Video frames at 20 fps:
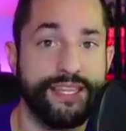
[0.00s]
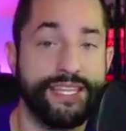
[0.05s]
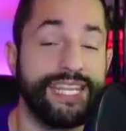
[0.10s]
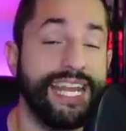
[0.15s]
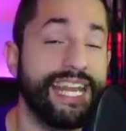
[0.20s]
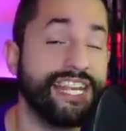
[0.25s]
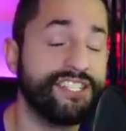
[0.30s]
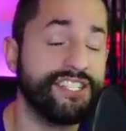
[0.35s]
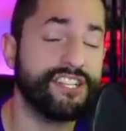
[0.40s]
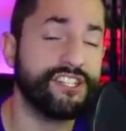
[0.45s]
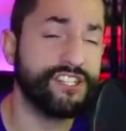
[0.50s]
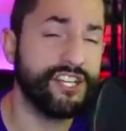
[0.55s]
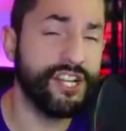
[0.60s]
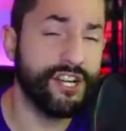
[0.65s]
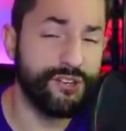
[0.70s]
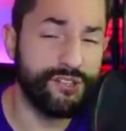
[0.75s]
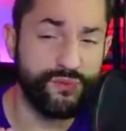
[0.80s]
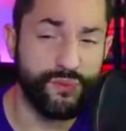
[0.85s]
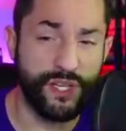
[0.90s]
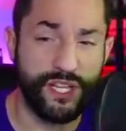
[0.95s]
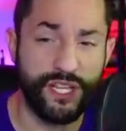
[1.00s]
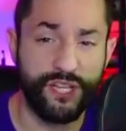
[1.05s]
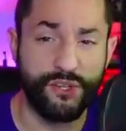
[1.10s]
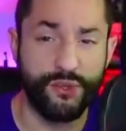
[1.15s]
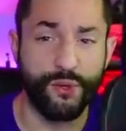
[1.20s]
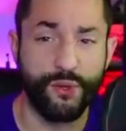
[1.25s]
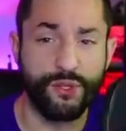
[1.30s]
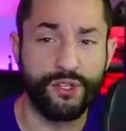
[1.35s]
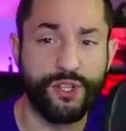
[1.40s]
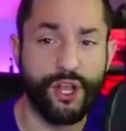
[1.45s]
The next section here is really
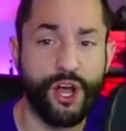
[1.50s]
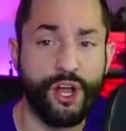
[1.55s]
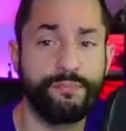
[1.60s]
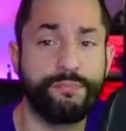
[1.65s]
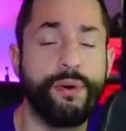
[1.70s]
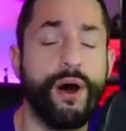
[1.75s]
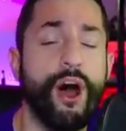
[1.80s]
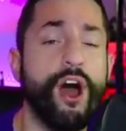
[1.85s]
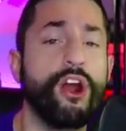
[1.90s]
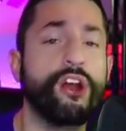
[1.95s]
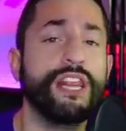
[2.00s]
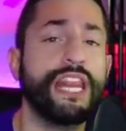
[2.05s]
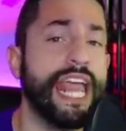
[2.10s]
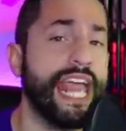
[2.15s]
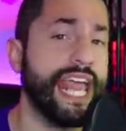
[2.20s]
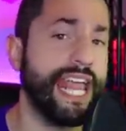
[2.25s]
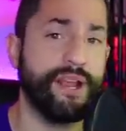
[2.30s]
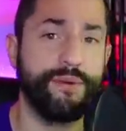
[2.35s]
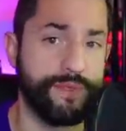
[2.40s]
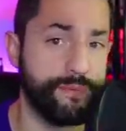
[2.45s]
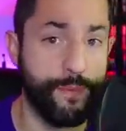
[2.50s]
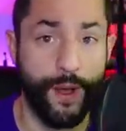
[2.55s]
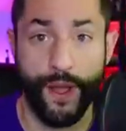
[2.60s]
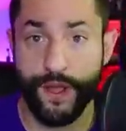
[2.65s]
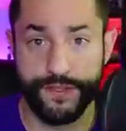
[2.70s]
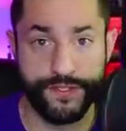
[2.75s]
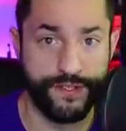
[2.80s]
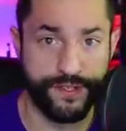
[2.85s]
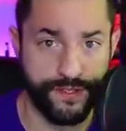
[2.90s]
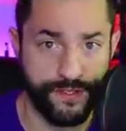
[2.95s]
cool called parlaying with
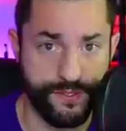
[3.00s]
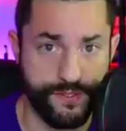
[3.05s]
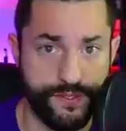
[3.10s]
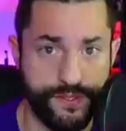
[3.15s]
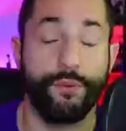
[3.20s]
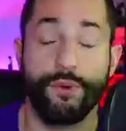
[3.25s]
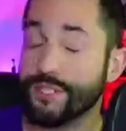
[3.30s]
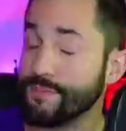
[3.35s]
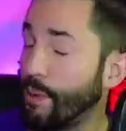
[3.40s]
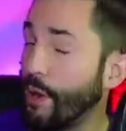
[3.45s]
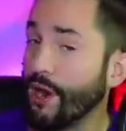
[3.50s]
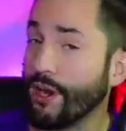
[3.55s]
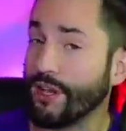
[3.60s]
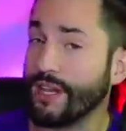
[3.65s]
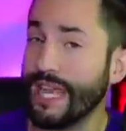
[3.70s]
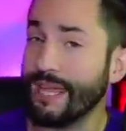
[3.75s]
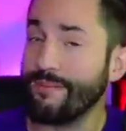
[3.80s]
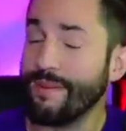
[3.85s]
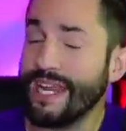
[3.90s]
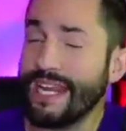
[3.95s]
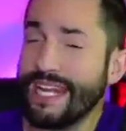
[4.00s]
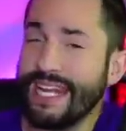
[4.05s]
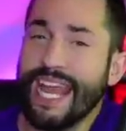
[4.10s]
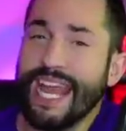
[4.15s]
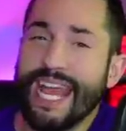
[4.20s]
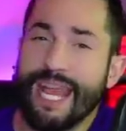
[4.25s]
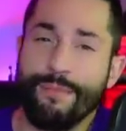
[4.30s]
monsters. What does parlay mean?